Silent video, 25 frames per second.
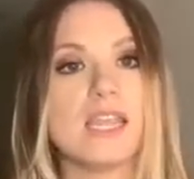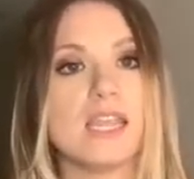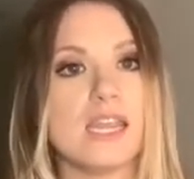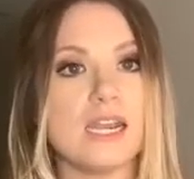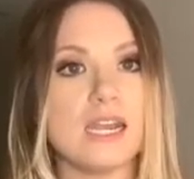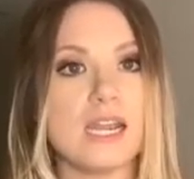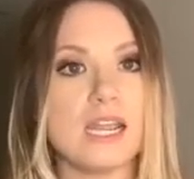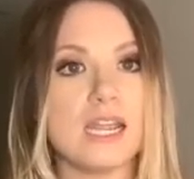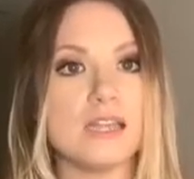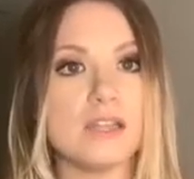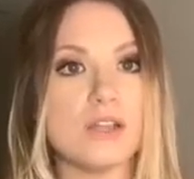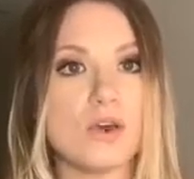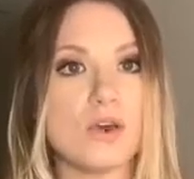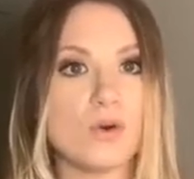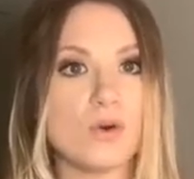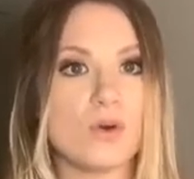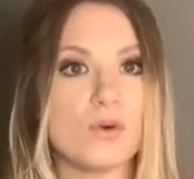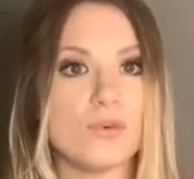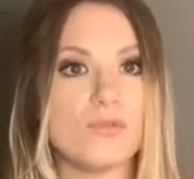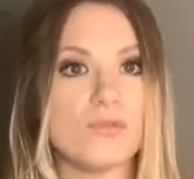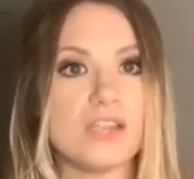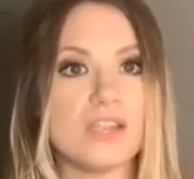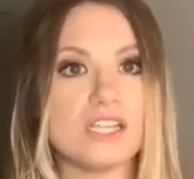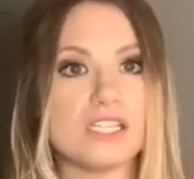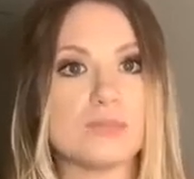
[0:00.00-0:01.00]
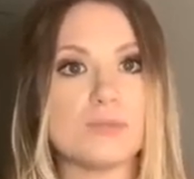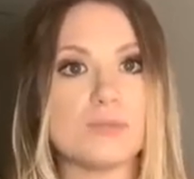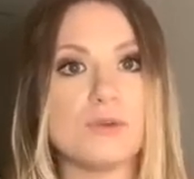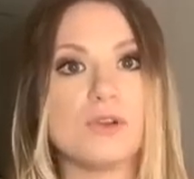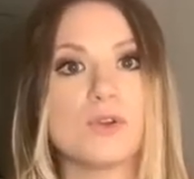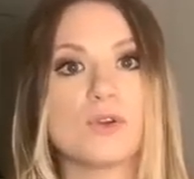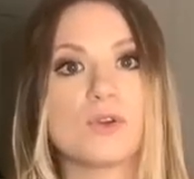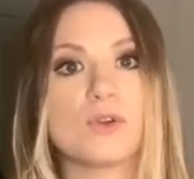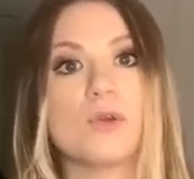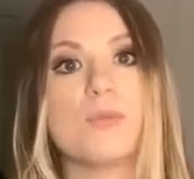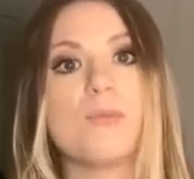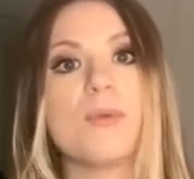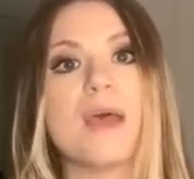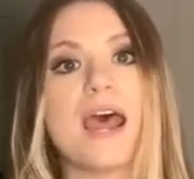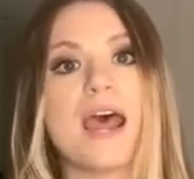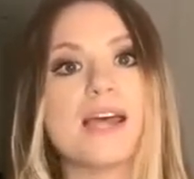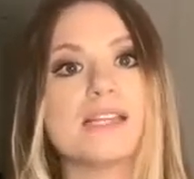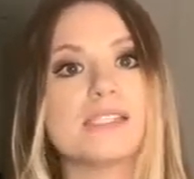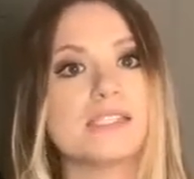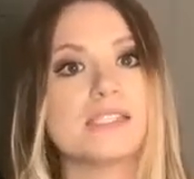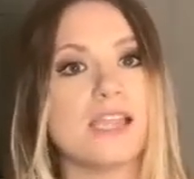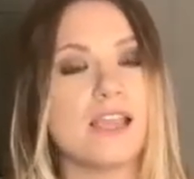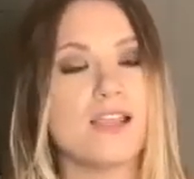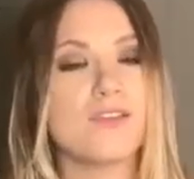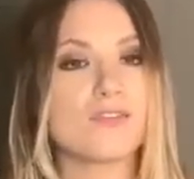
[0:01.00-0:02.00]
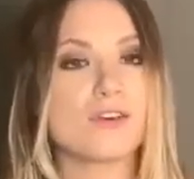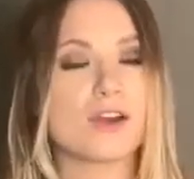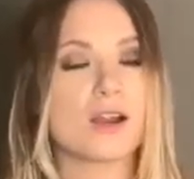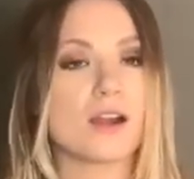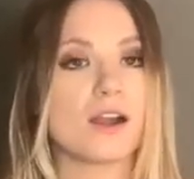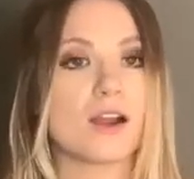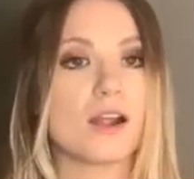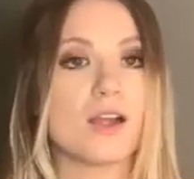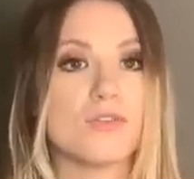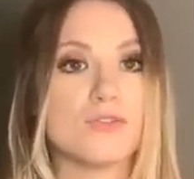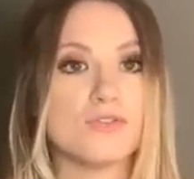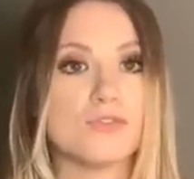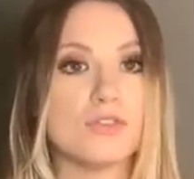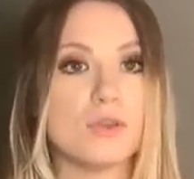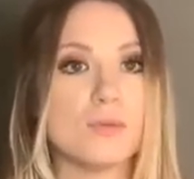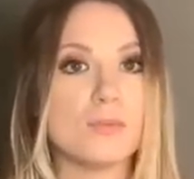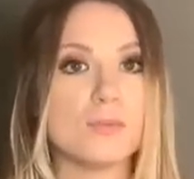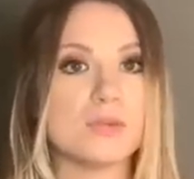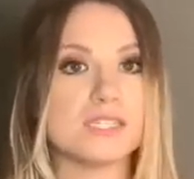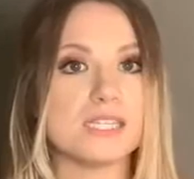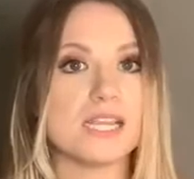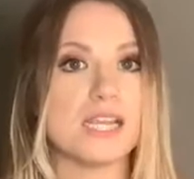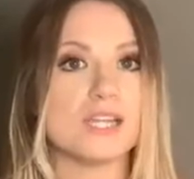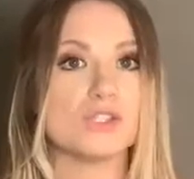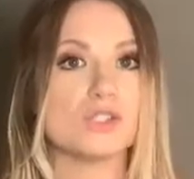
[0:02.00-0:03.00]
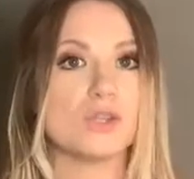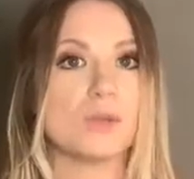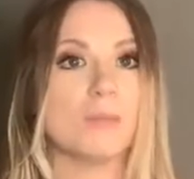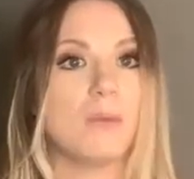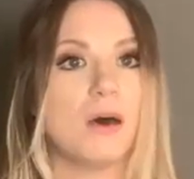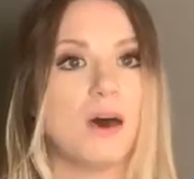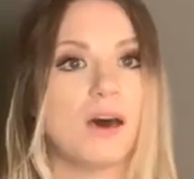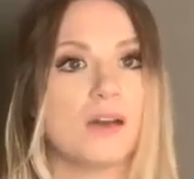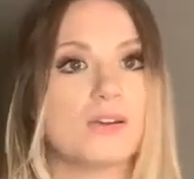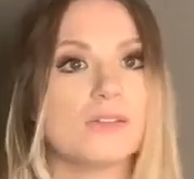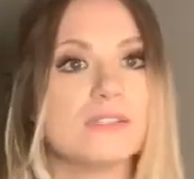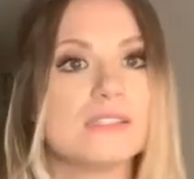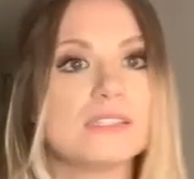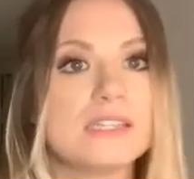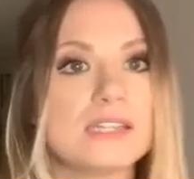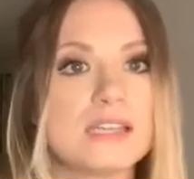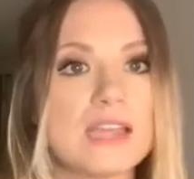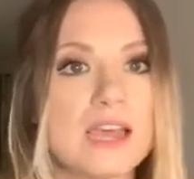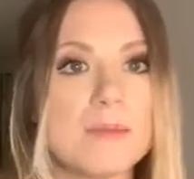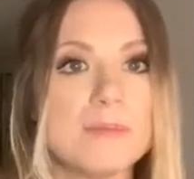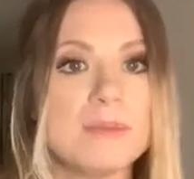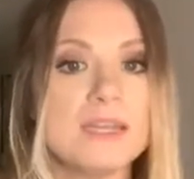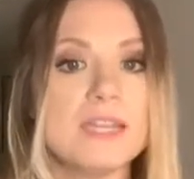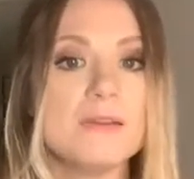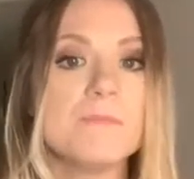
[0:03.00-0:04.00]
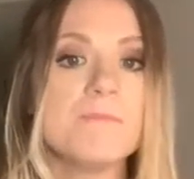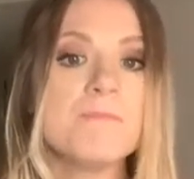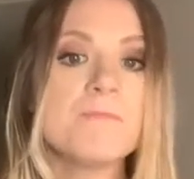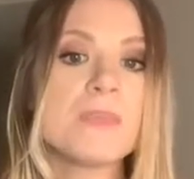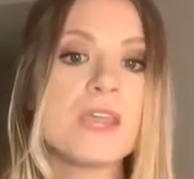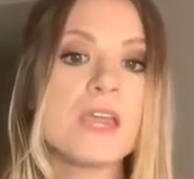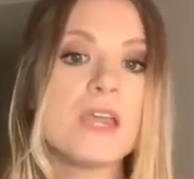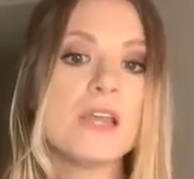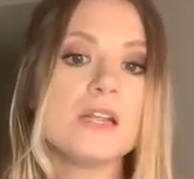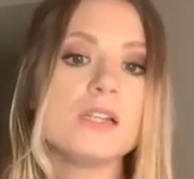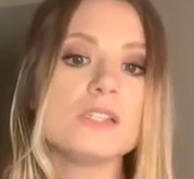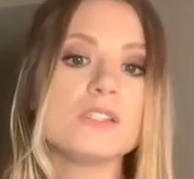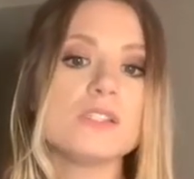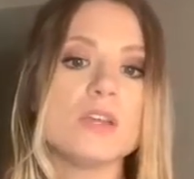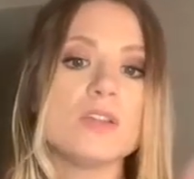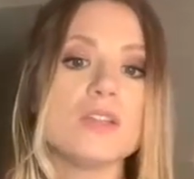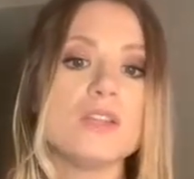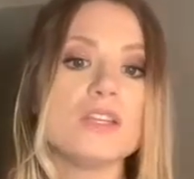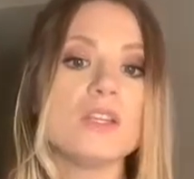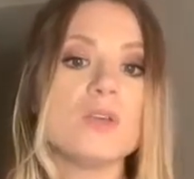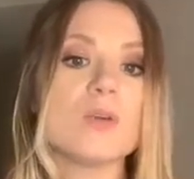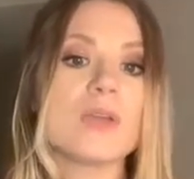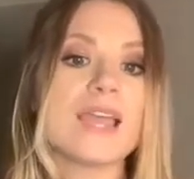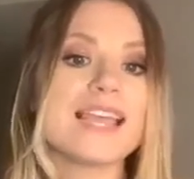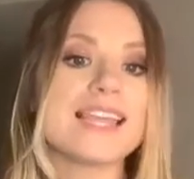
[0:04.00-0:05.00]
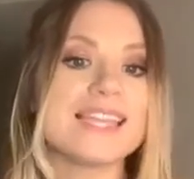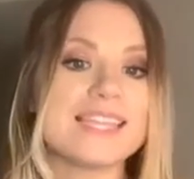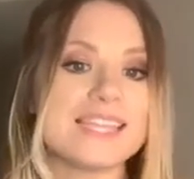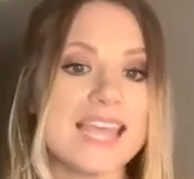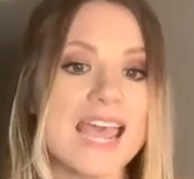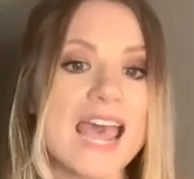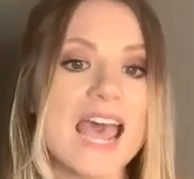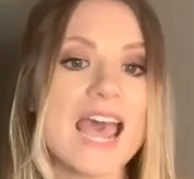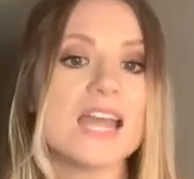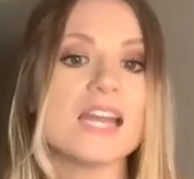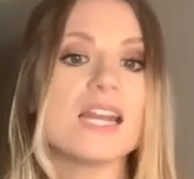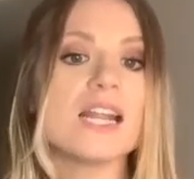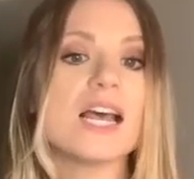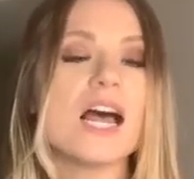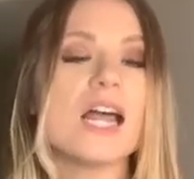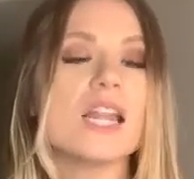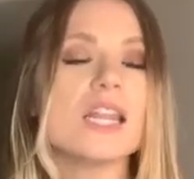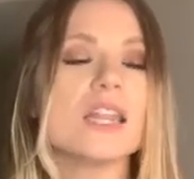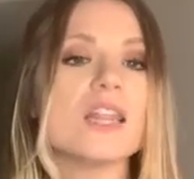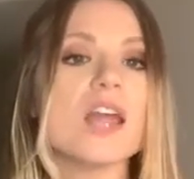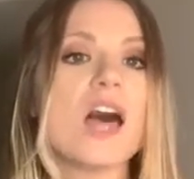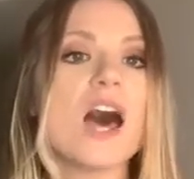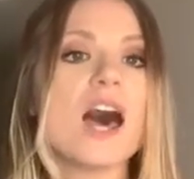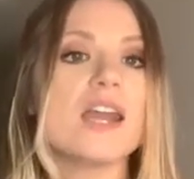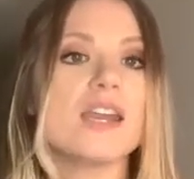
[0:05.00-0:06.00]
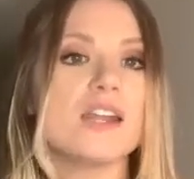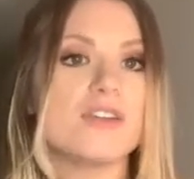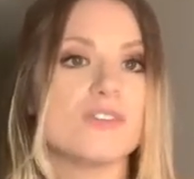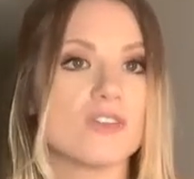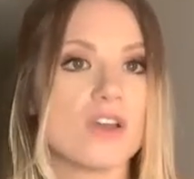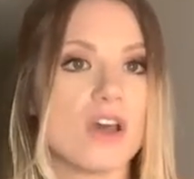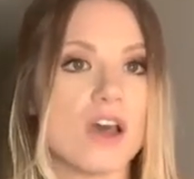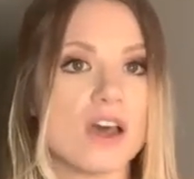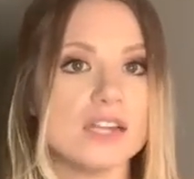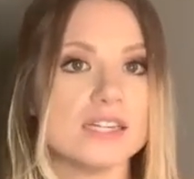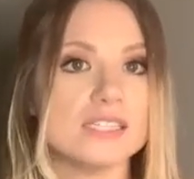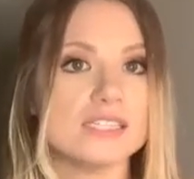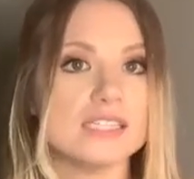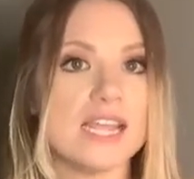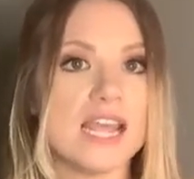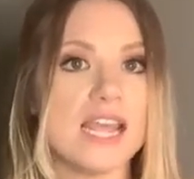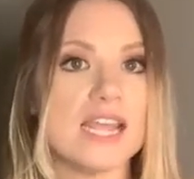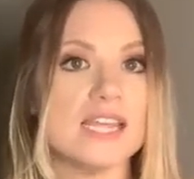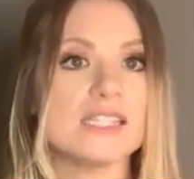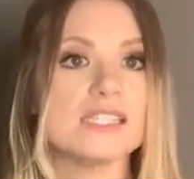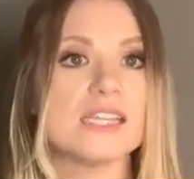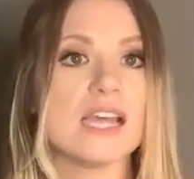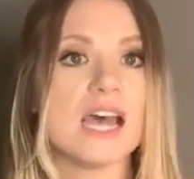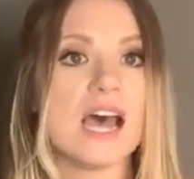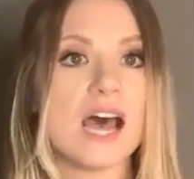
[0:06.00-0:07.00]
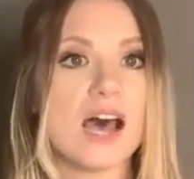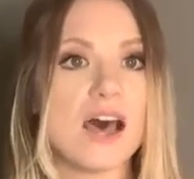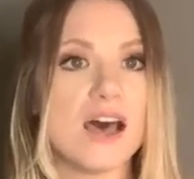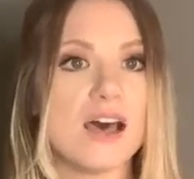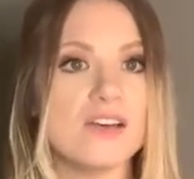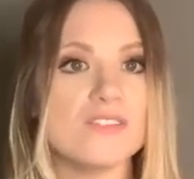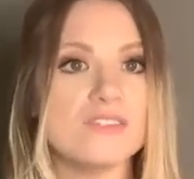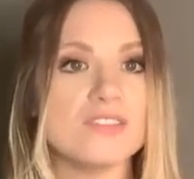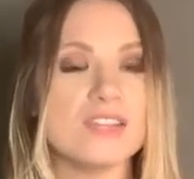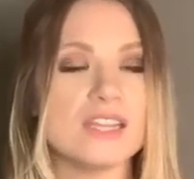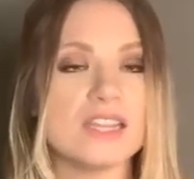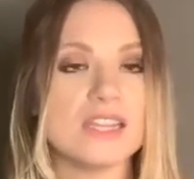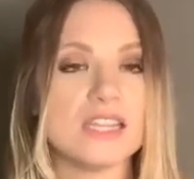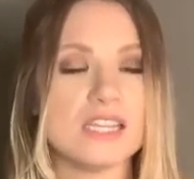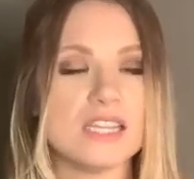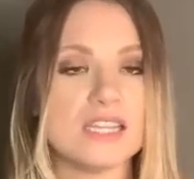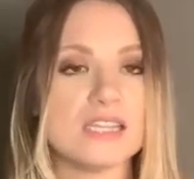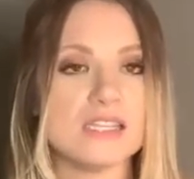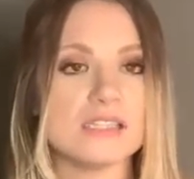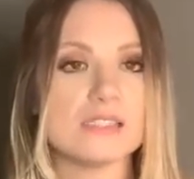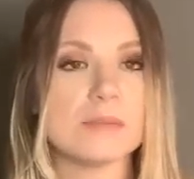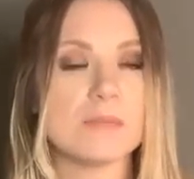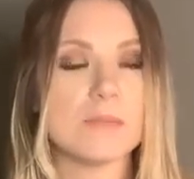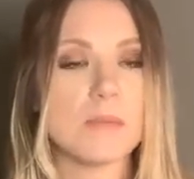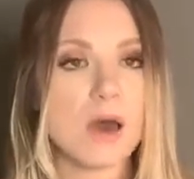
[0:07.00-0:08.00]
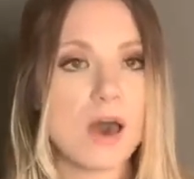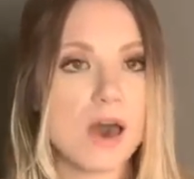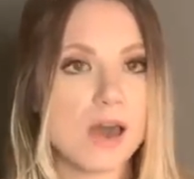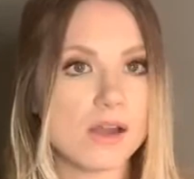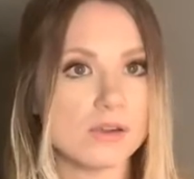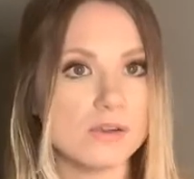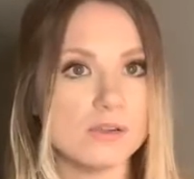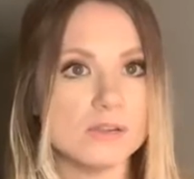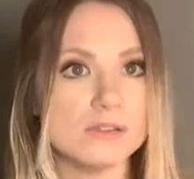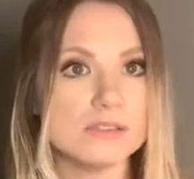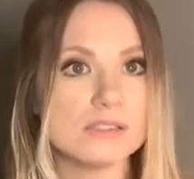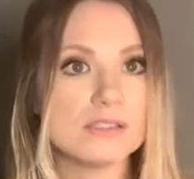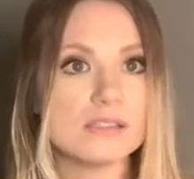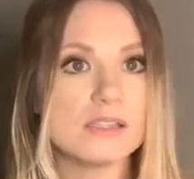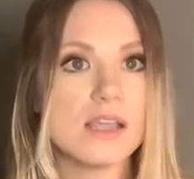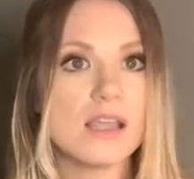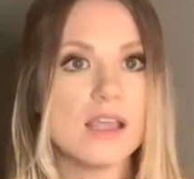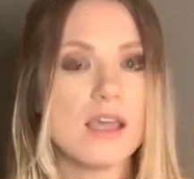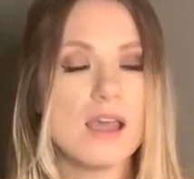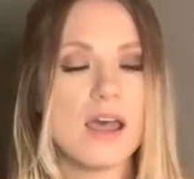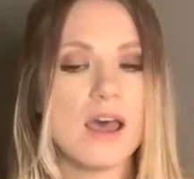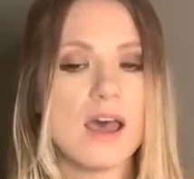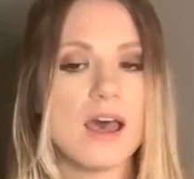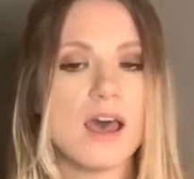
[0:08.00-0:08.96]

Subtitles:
in a local Facebook group asking for a few potential models to come in so that you can get a lot of content of these models,